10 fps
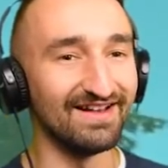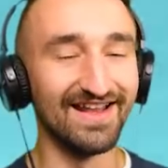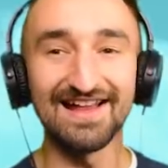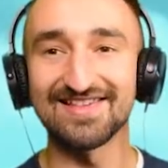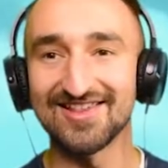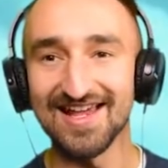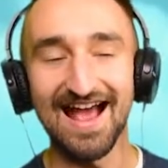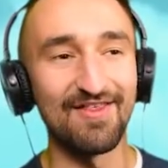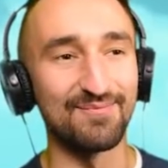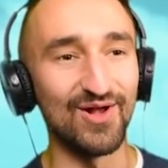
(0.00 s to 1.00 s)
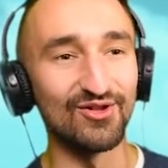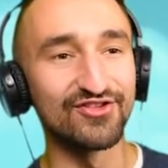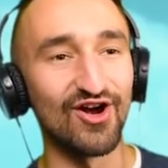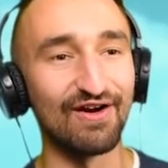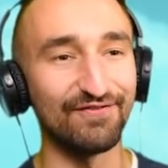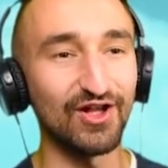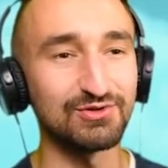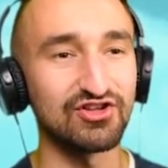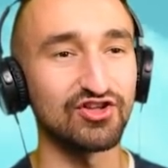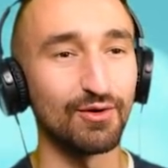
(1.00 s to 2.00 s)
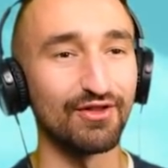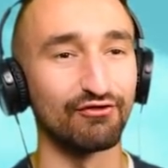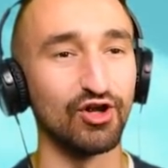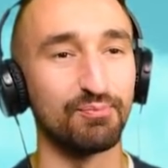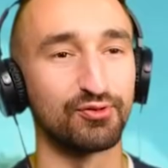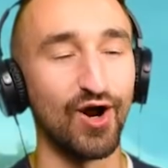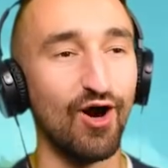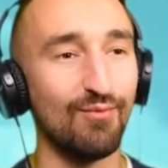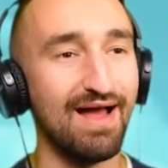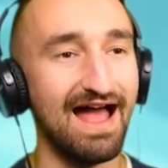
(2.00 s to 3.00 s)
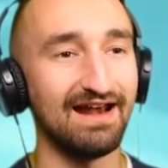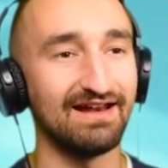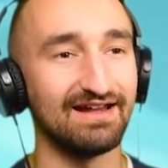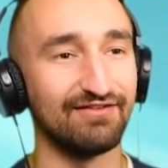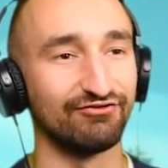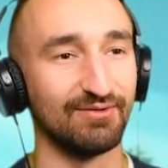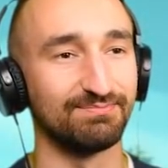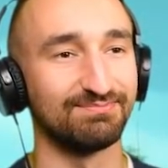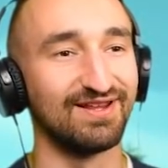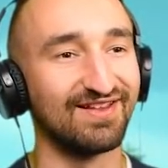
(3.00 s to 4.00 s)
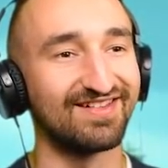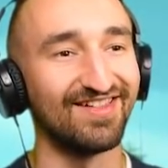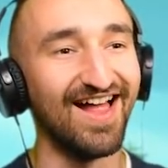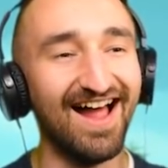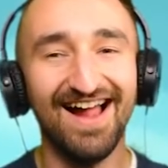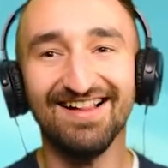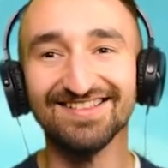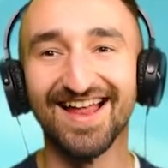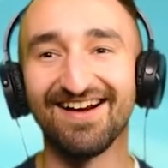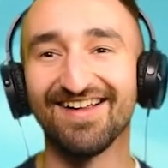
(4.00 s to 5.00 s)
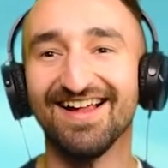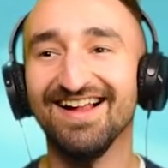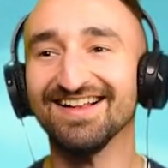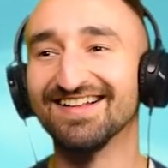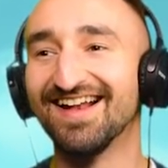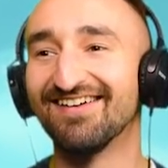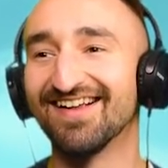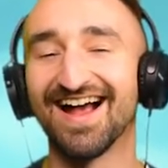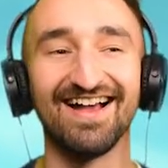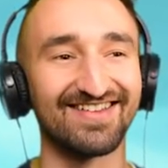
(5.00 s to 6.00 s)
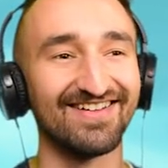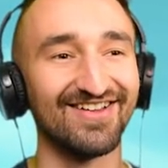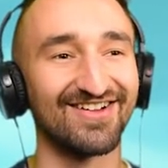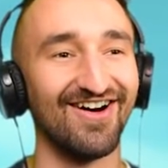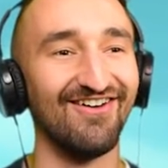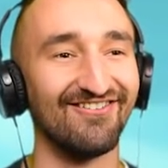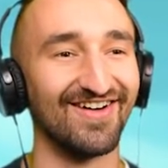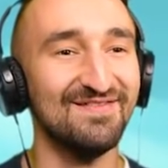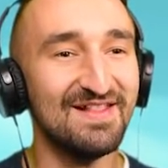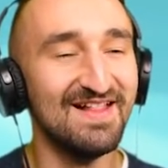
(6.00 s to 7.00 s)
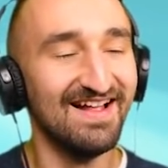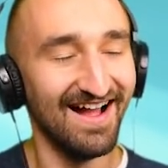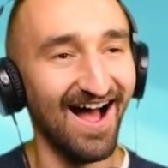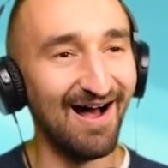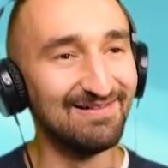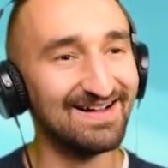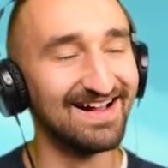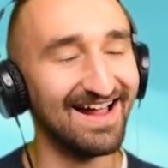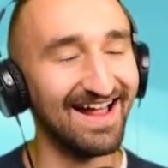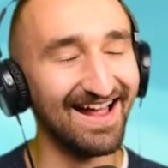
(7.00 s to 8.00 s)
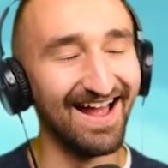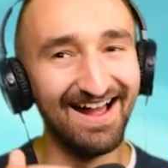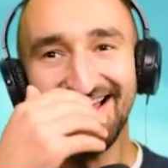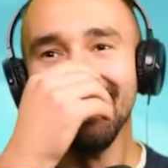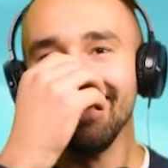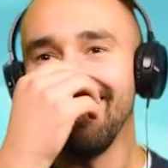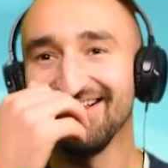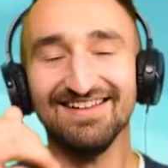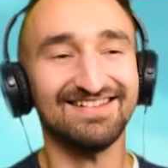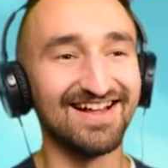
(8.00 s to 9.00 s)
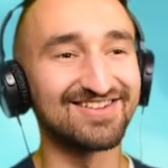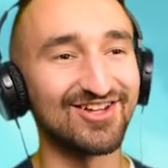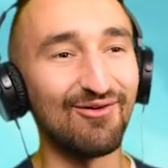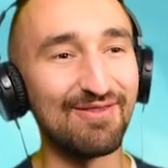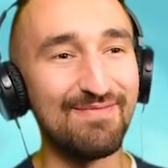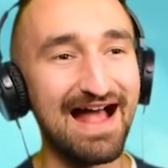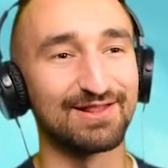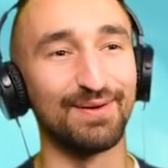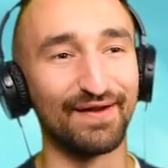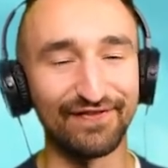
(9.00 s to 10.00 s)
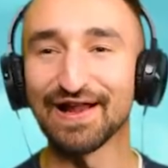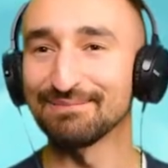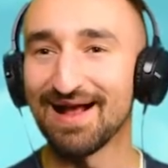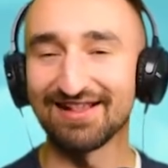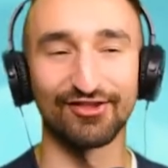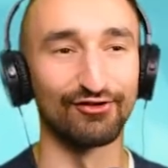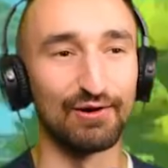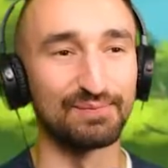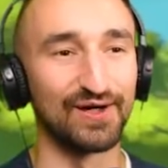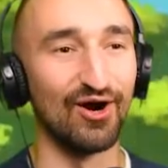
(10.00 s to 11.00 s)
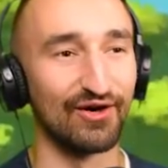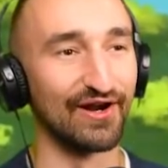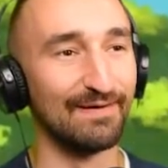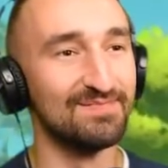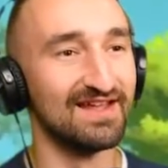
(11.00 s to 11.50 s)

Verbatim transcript: Let's see how the builds are. I feel like we should start with a real pro, Matt. He flipped. literally, literally as I look over. Um, well, let's start with Matt's build. I feel like Matt's the real pro here.